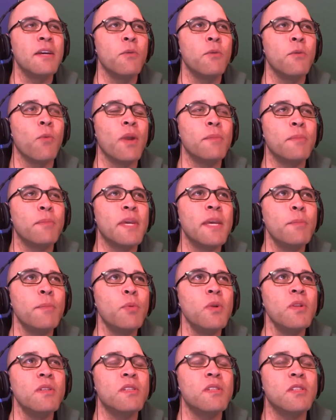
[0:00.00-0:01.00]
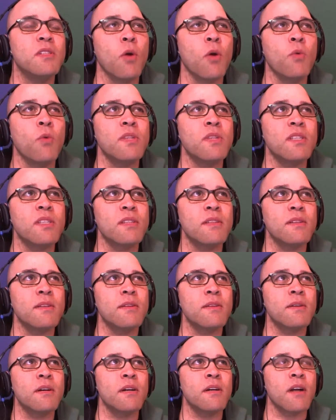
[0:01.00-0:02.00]
When people don't
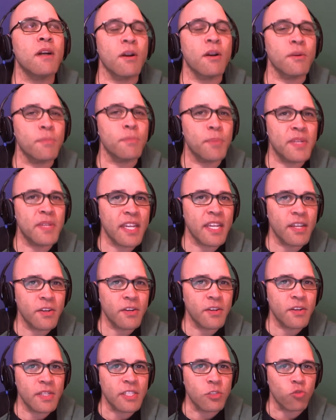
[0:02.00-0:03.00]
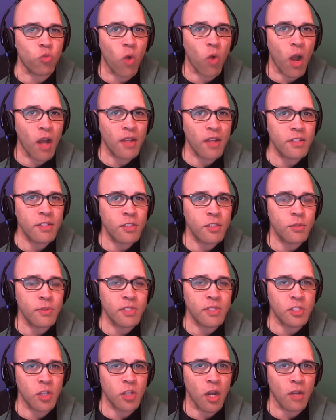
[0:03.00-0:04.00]
aren't particularly drawn to
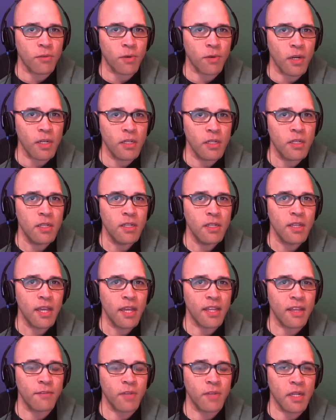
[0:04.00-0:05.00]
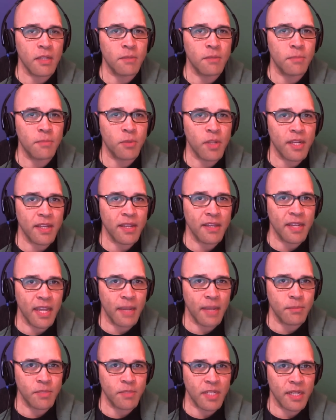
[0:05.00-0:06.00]
a genre, and they've done plenty of
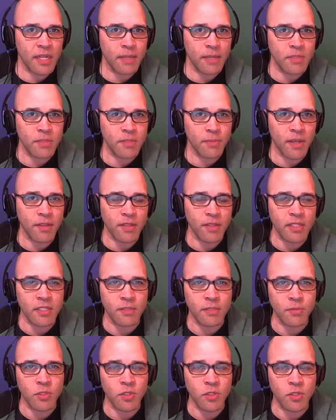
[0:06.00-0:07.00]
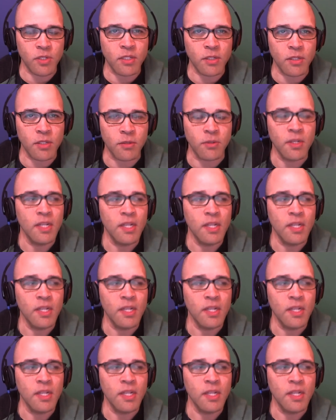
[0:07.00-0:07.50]
game jams about this, I'm sure too.